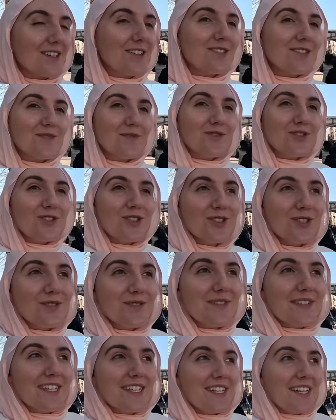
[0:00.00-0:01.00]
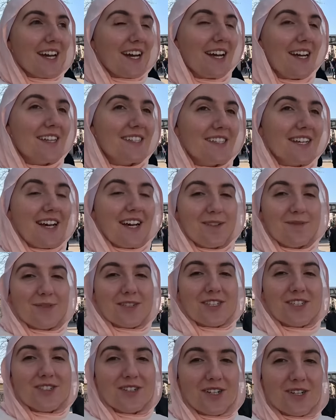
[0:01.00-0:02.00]
Lots of jewellery and
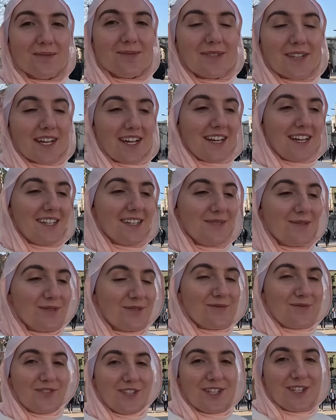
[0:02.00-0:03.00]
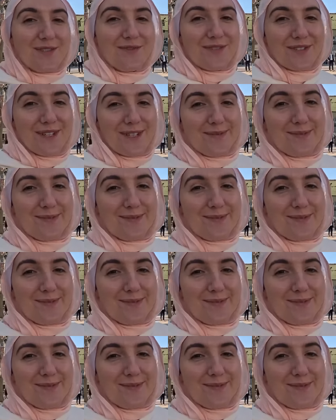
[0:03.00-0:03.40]
Arabic shops, and it was really, really